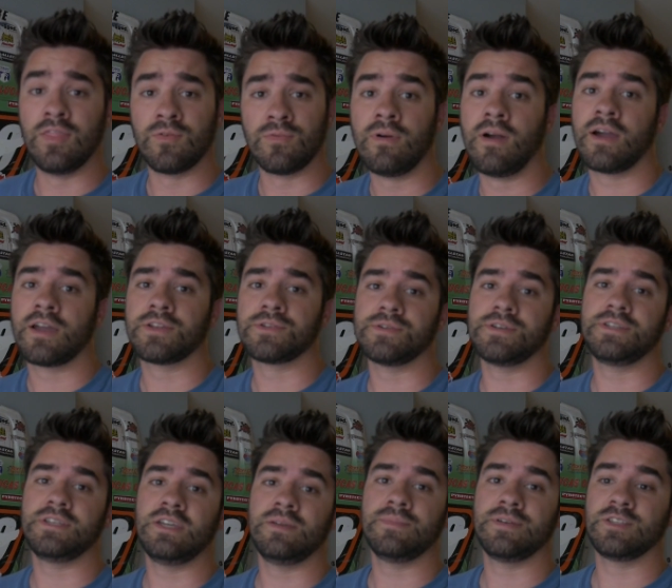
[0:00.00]
The
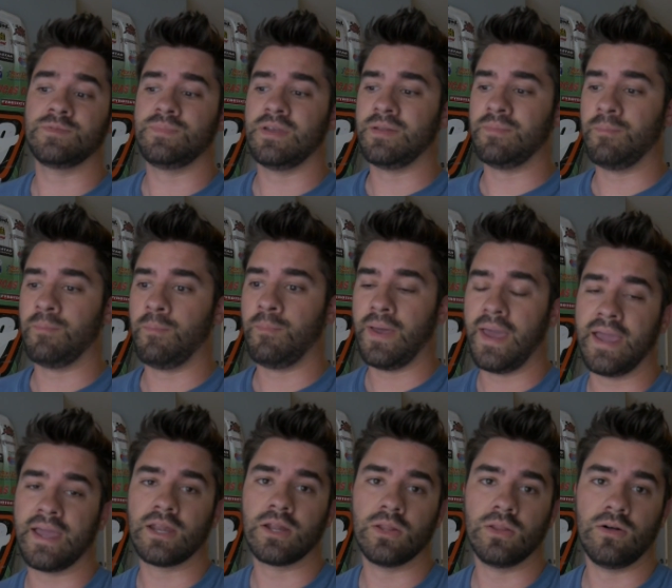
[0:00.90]
rocketry team has been
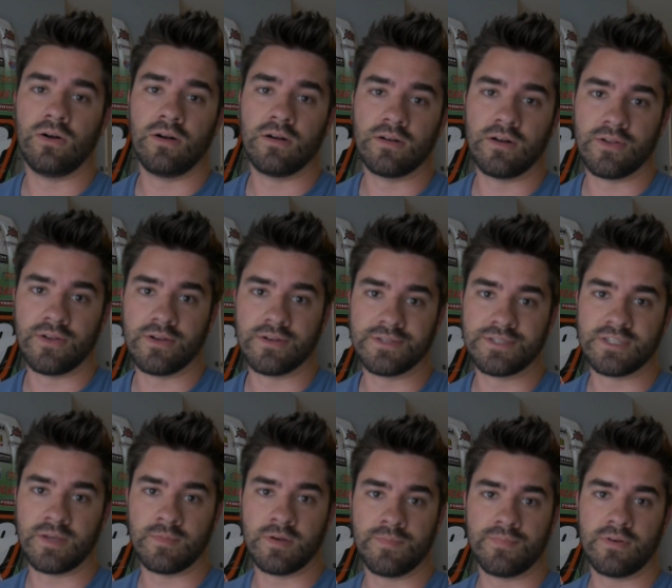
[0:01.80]
banging along on our
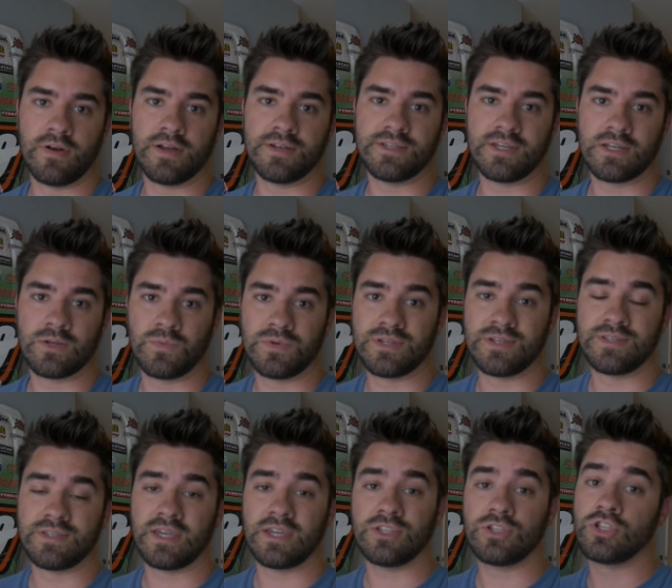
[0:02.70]
summer project, which
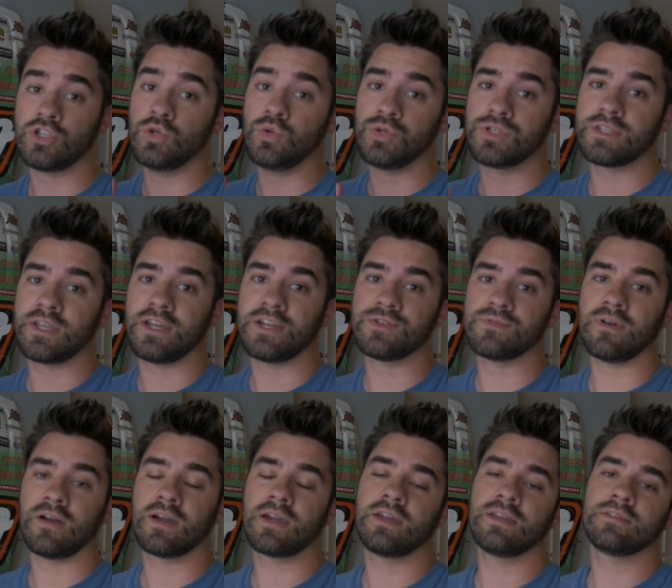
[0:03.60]
is a two-stage
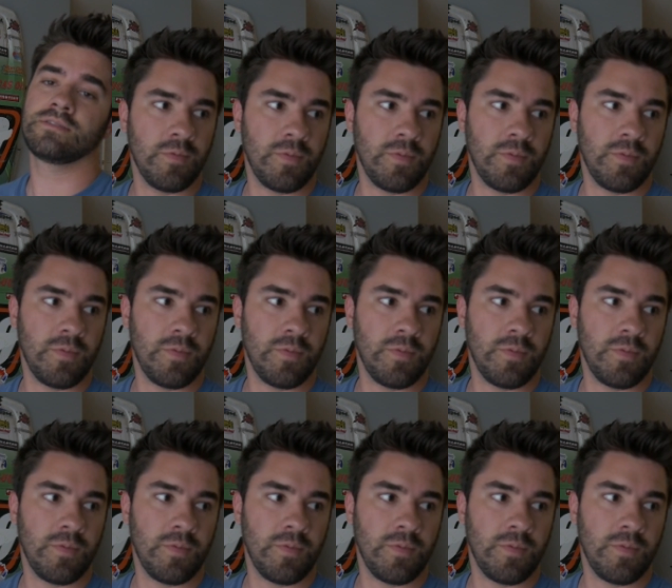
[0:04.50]
rocket.